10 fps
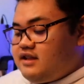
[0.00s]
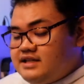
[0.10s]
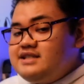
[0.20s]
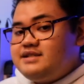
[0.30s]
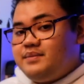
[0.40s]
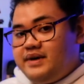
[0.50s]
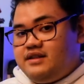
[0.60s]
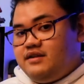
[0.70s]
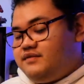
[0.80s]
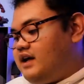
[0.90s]
this is a
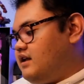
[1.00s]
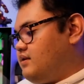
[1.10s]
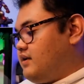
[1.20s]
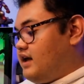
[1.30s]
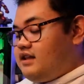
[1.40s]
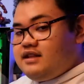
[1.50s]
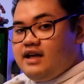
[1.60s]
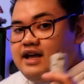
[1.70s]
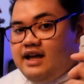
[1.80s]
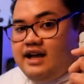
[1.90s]
better value, and
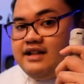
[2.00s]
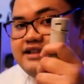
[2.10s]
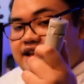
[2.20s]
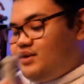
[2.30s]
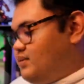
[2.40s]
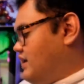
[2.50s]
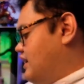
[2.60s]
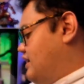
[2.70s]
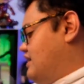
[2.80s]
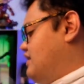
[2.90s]
I'll tell you
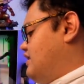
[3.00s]
why.